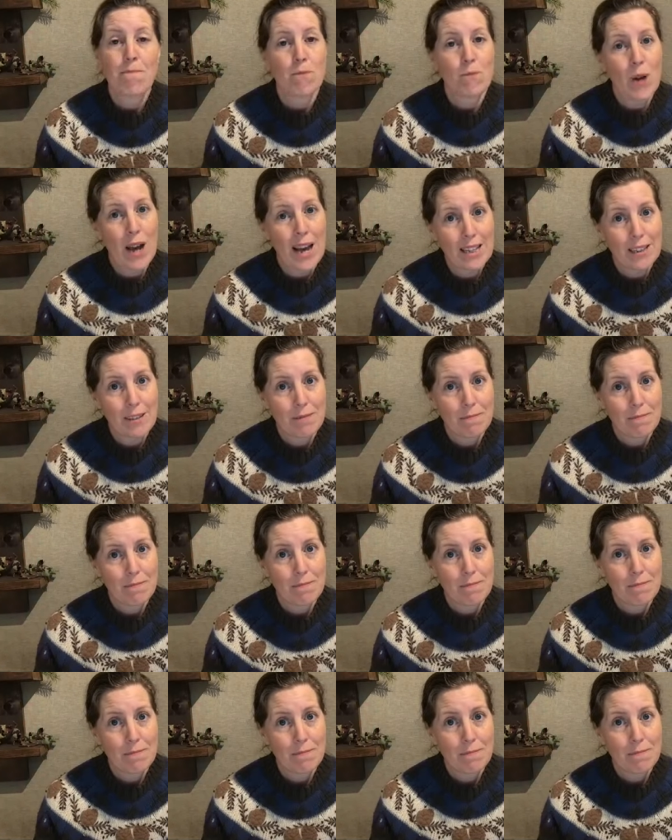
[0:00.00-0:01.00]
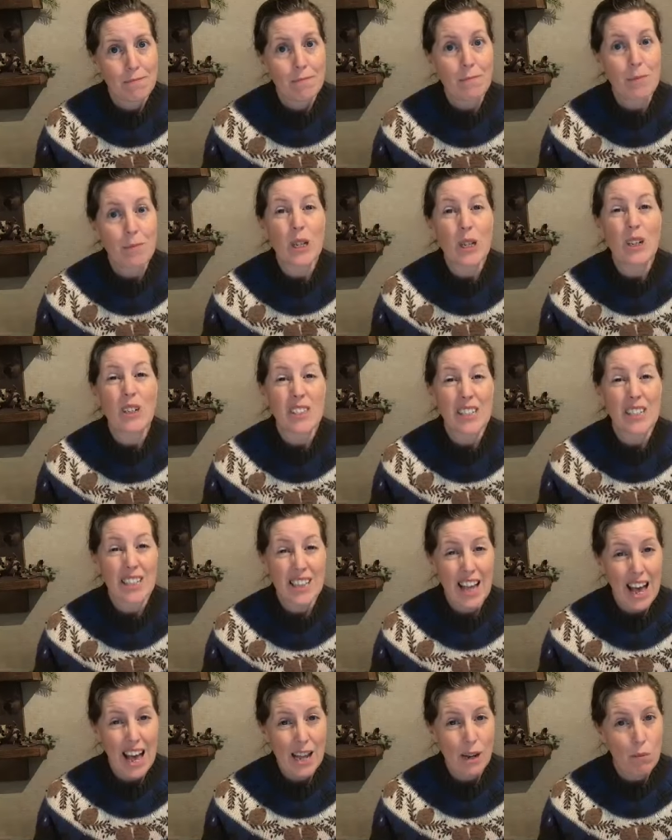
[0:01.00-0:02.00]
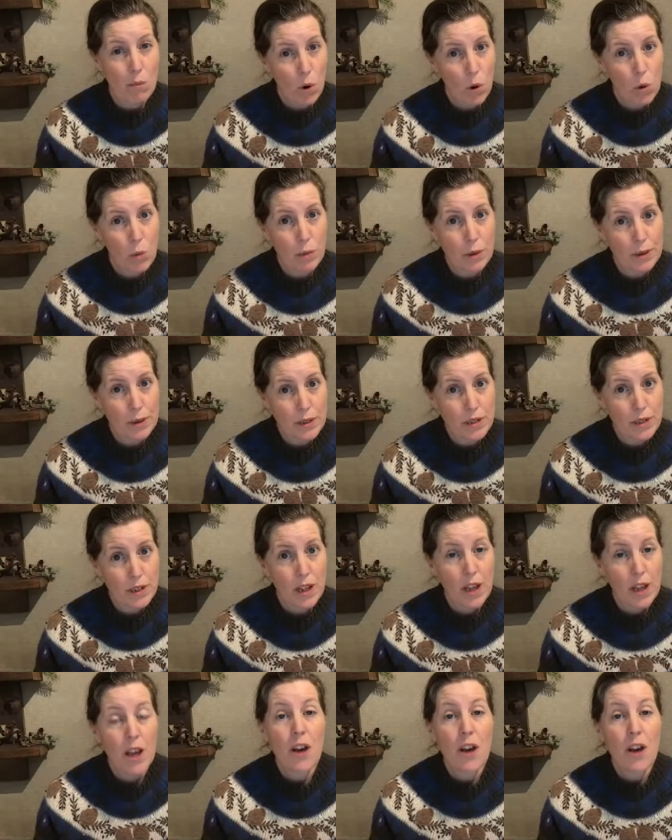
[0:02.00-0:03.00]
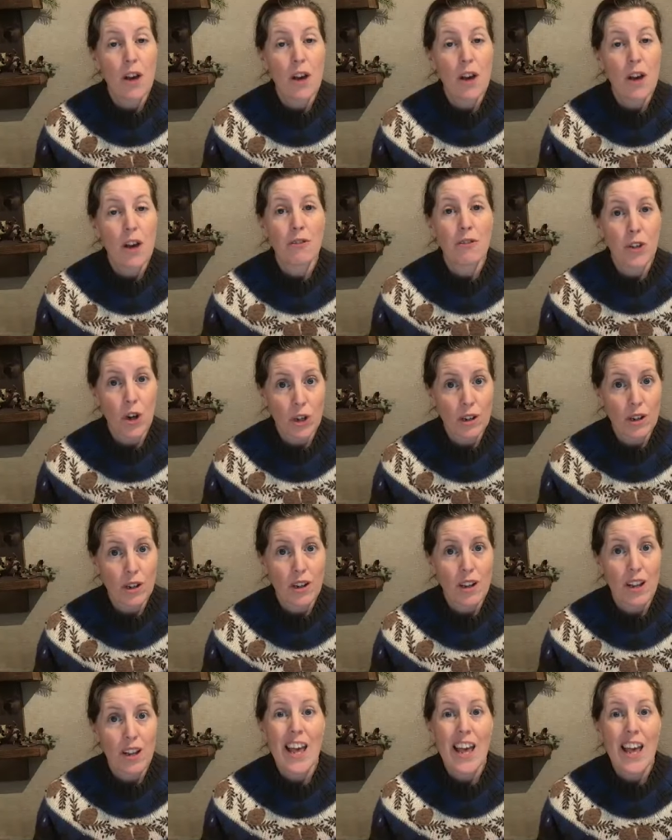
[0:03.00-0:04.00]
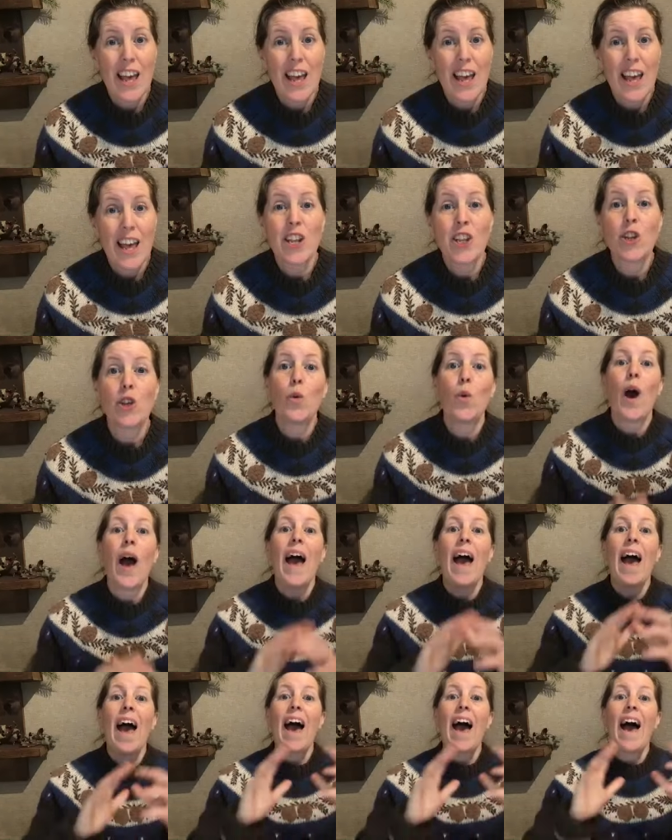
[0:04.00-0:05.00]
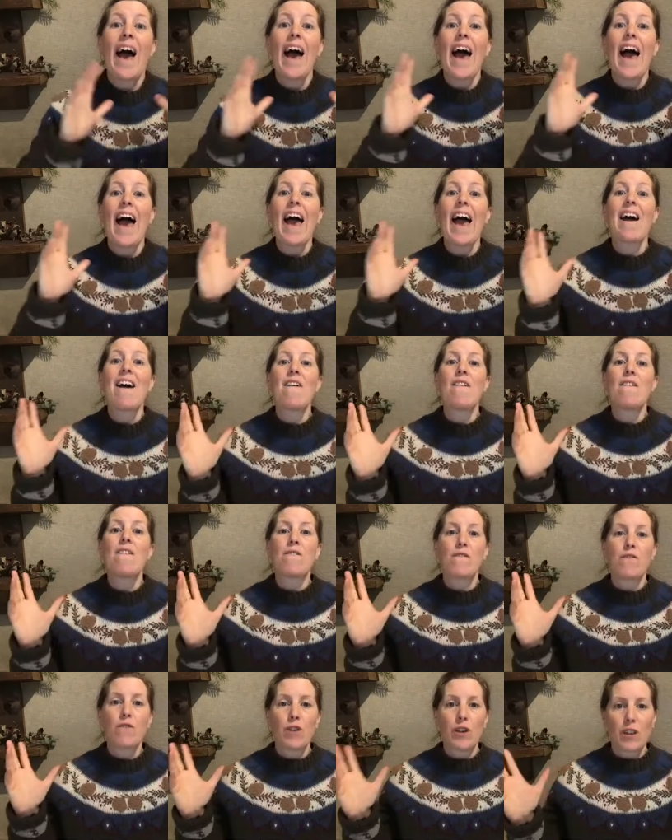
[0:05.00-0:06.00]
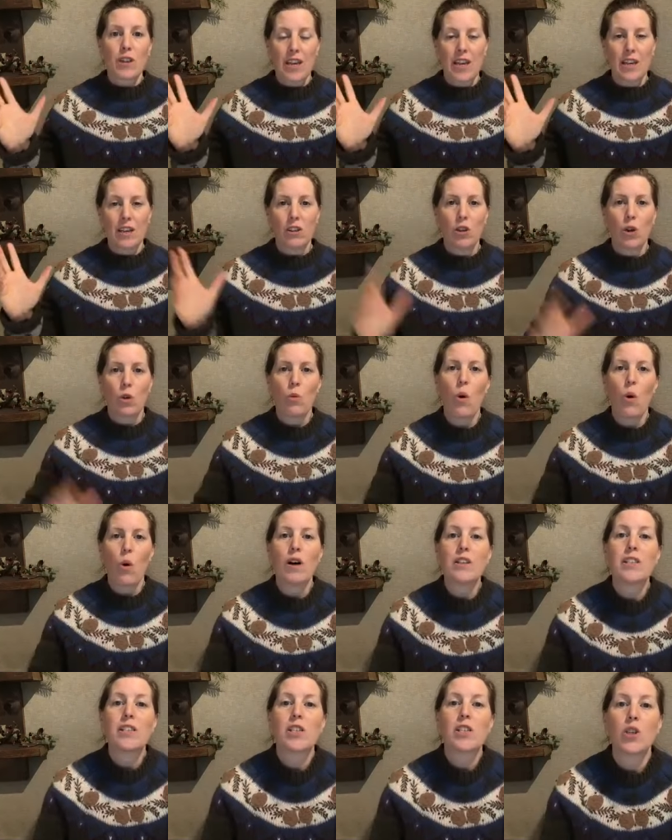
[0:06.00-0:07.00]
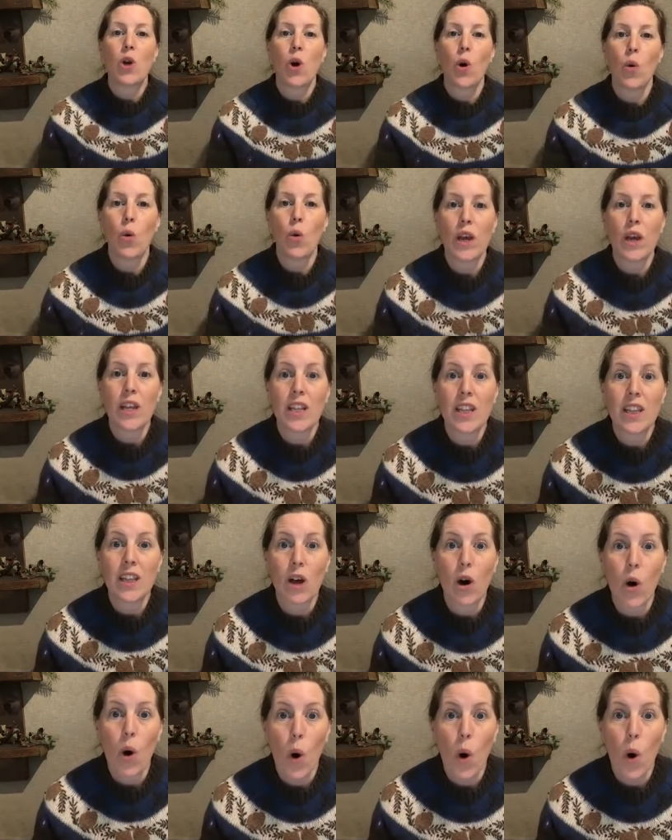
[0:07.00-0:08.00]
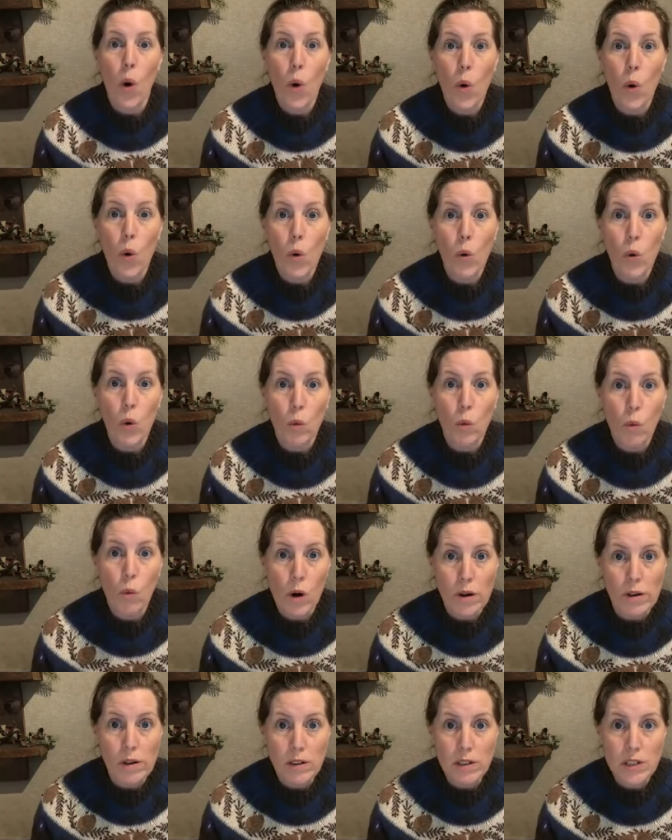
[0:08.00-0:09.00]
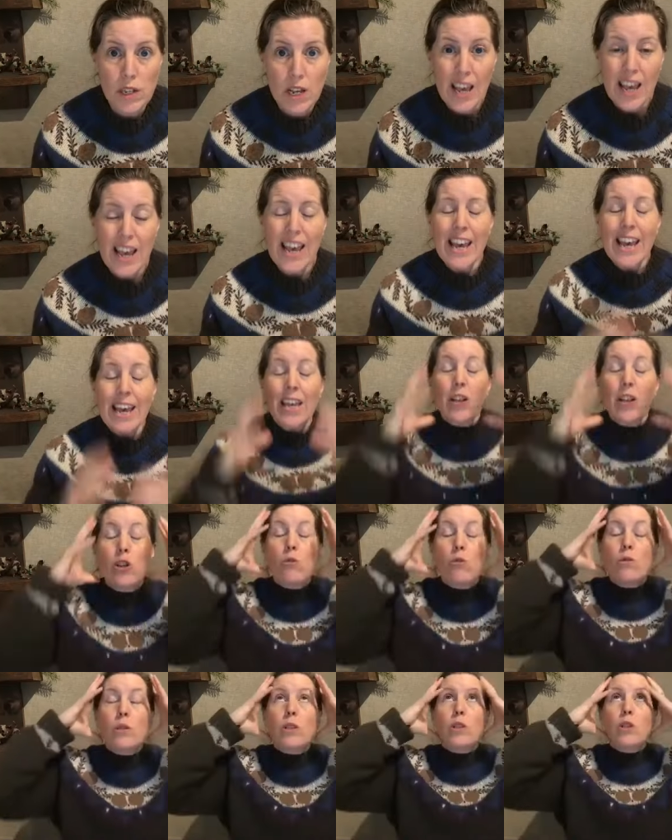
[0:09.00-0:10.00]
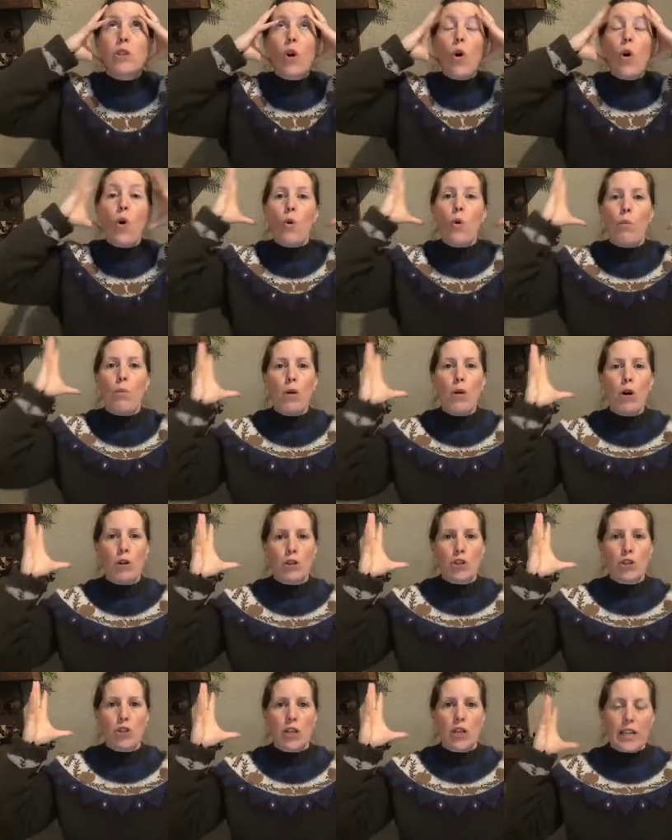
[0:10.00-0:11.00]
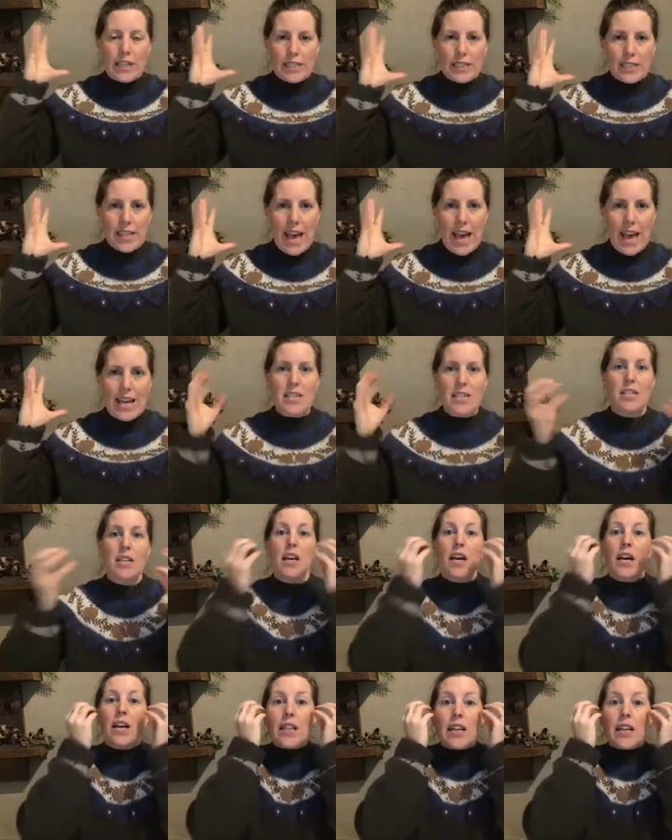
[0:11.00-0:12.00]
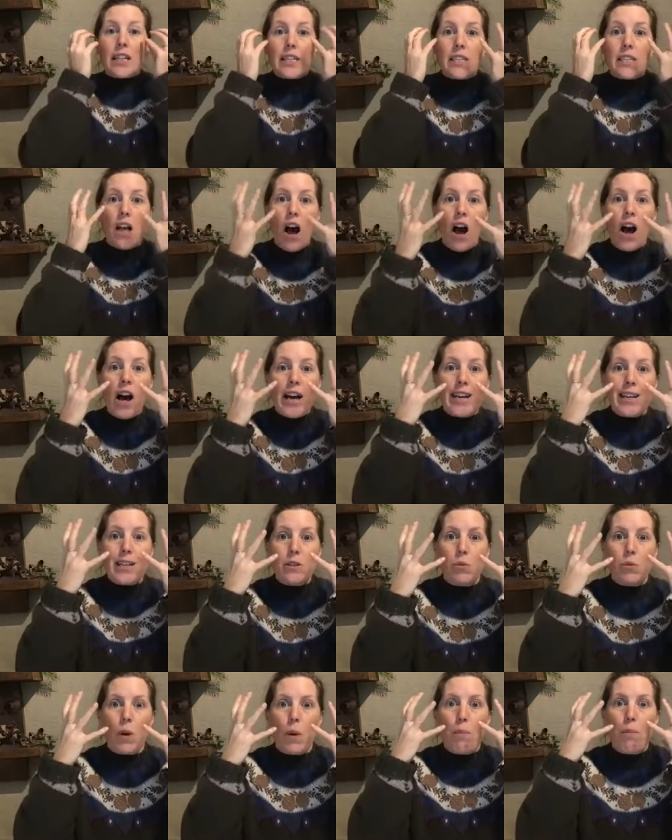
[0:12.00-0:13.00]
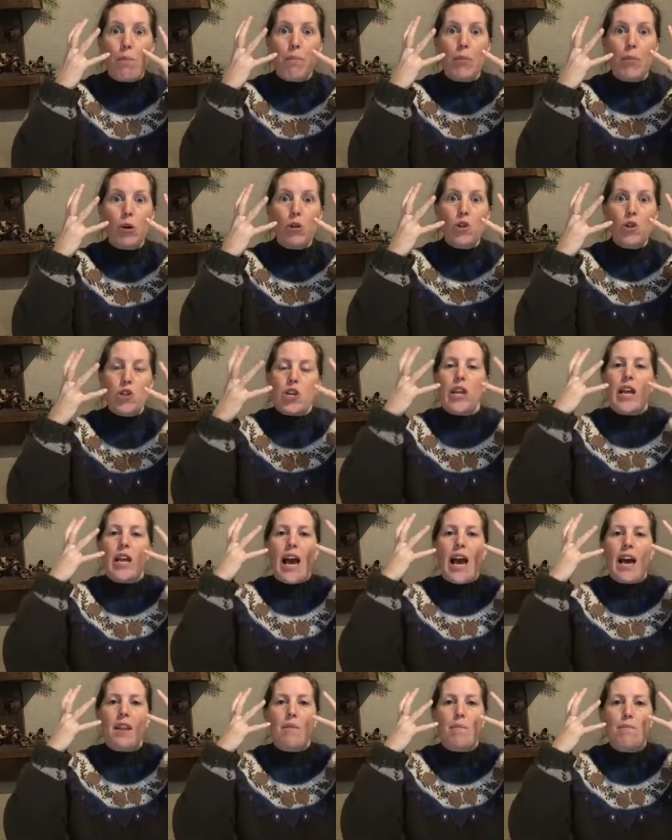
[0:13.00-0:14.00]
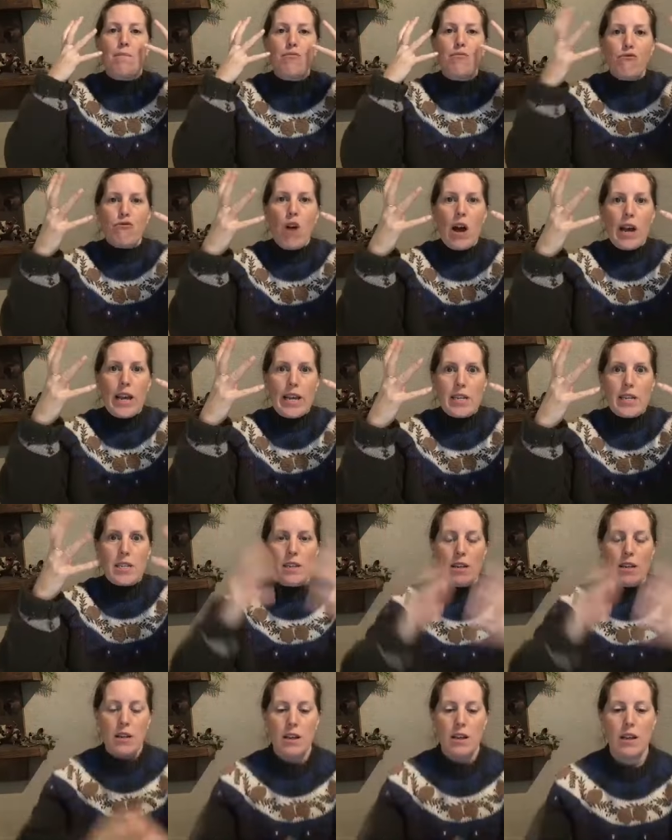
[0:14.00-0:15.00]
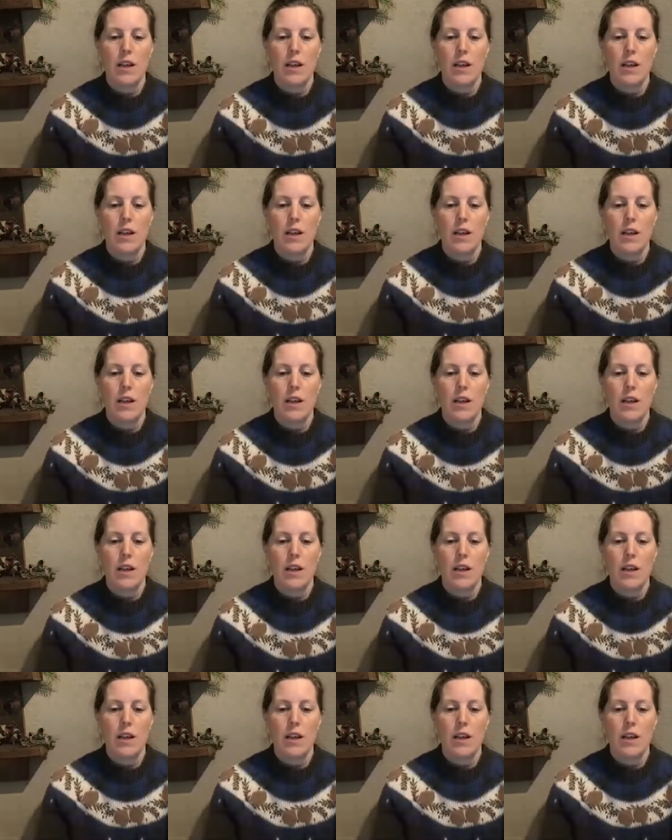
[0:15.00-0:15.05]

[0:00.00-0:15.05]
Well, because at that moment, Fionn knew everything there was to know in the whole world. He knew so much in his head that his eyes were bulging and bright.